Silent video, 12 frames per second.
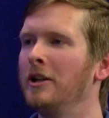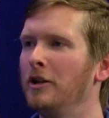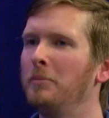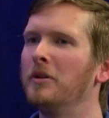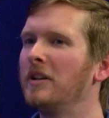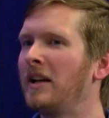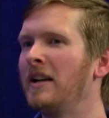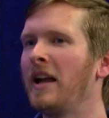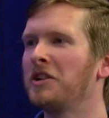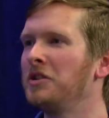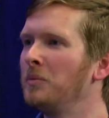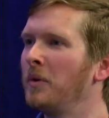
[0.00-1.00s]
you build a
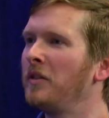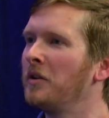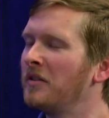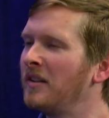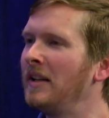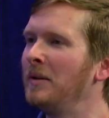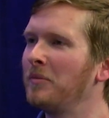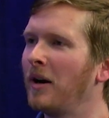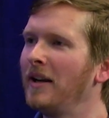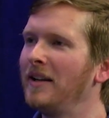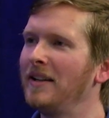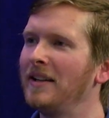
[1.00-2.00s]
connection with your team,
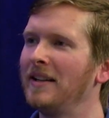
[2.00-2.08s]
right?